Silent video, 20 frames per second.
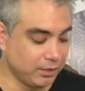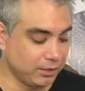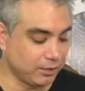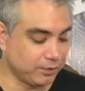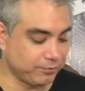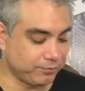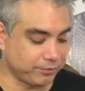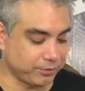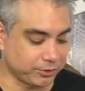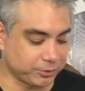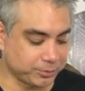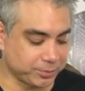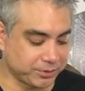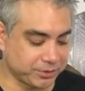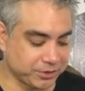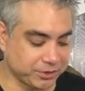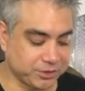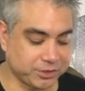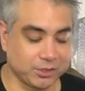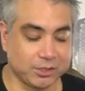the first
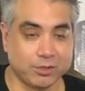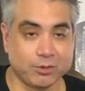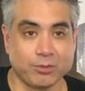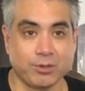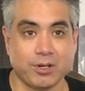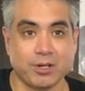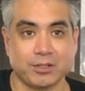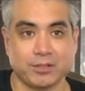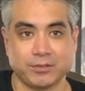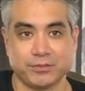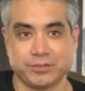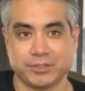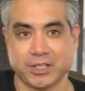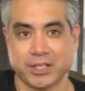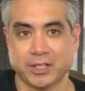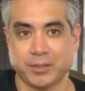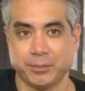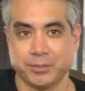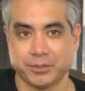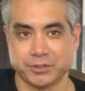position lower octave,
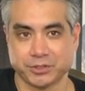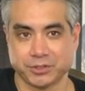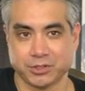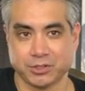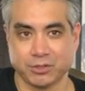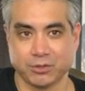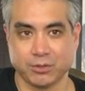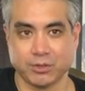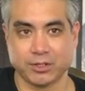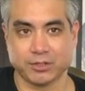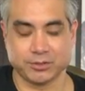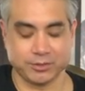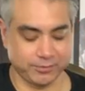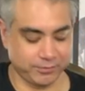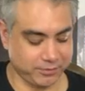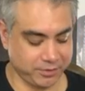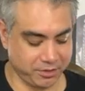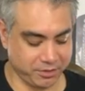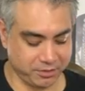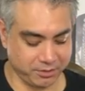second position lower
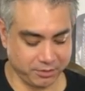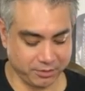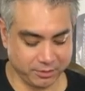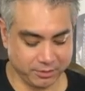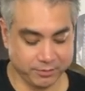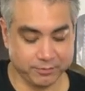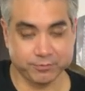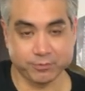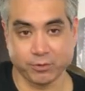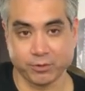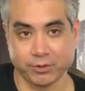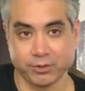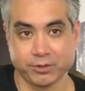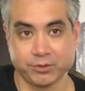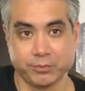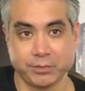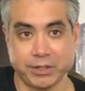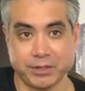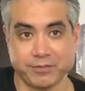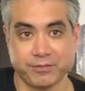octave, the third and the fourth.
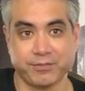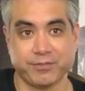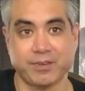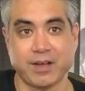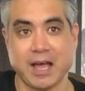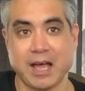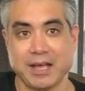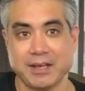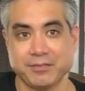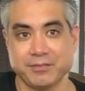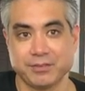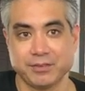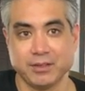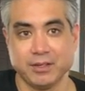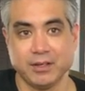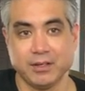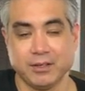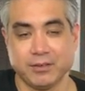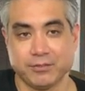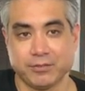We have 5
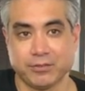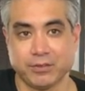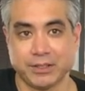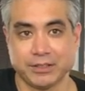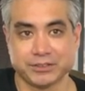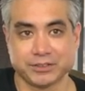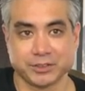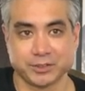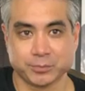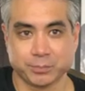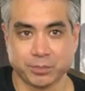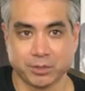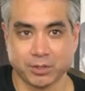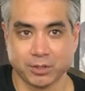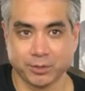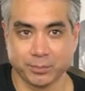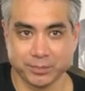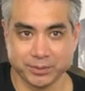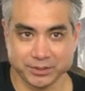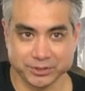phrases
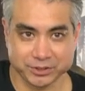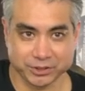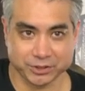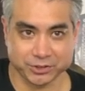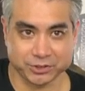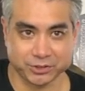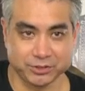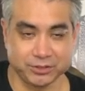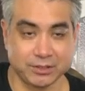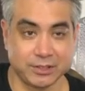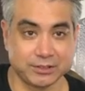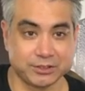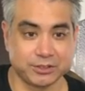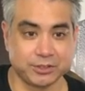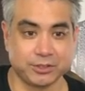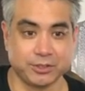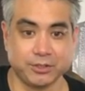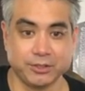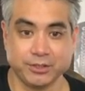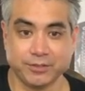per position. That's
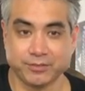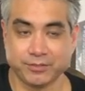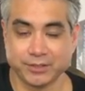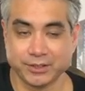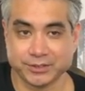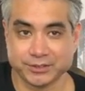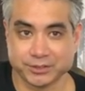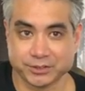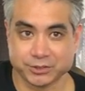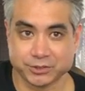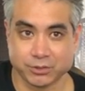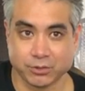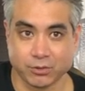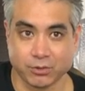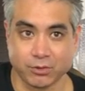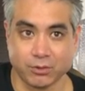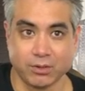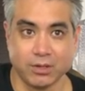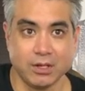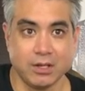30 phrases
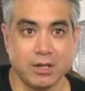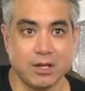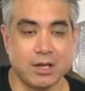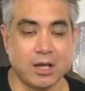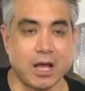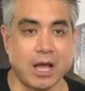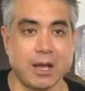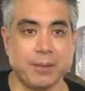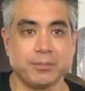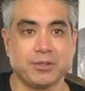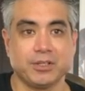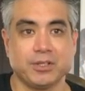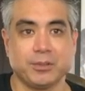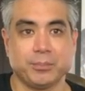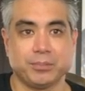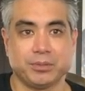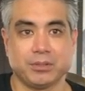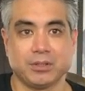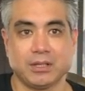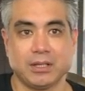total. I'm going to
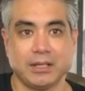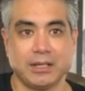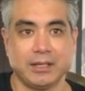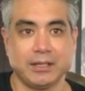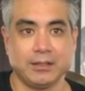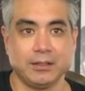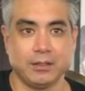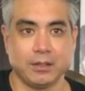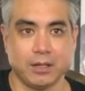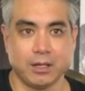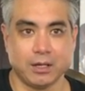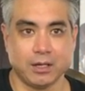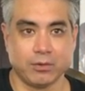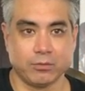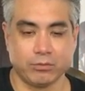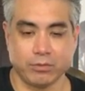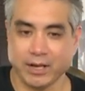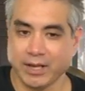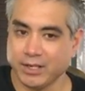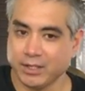play
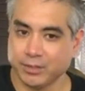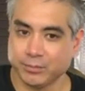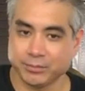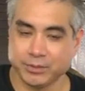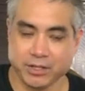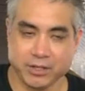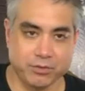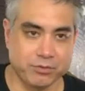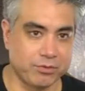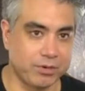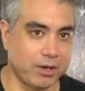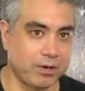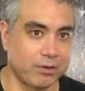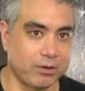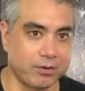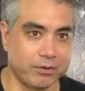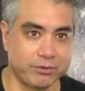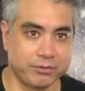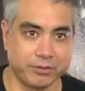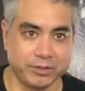randomly throughout
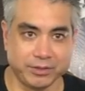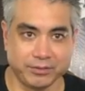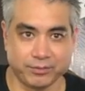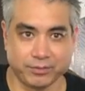all 30